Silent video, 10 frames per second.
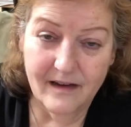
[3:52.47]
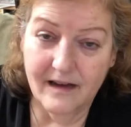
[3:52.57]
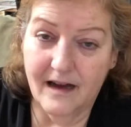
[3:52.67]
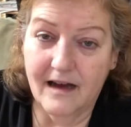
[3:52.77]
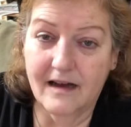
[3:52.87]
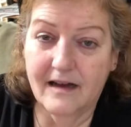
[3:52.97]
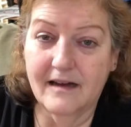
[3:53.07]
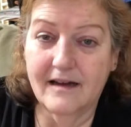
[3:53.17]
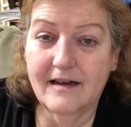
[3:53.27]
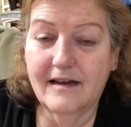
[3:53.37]
Uh,
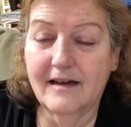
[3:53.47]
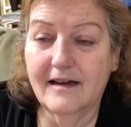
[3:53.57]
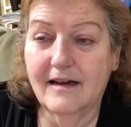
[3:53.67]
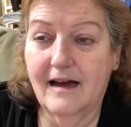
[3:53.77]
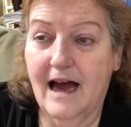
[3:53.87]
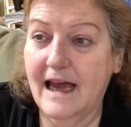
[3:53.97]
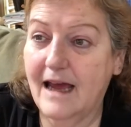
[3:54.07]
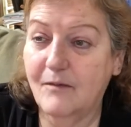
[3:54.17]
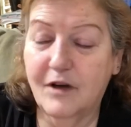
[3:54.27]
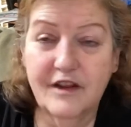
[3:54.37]
I
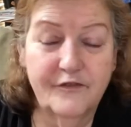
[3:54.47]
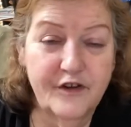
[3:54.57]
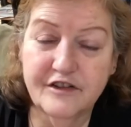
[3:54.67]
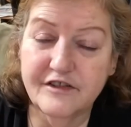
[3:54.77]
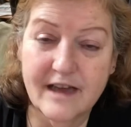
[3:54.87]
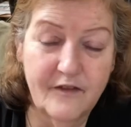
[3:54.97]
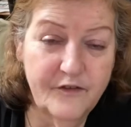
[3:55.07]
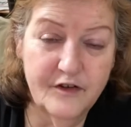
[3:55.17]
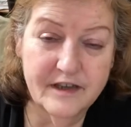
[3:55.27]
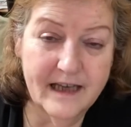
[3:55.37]
had one of the first cell
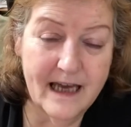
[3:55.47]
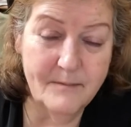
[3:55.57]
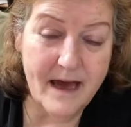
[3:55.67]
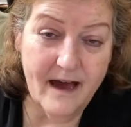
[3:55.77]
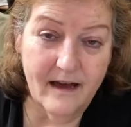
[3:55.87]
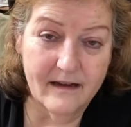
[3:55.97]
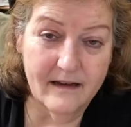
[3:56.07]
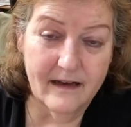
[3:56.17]
phones that came out,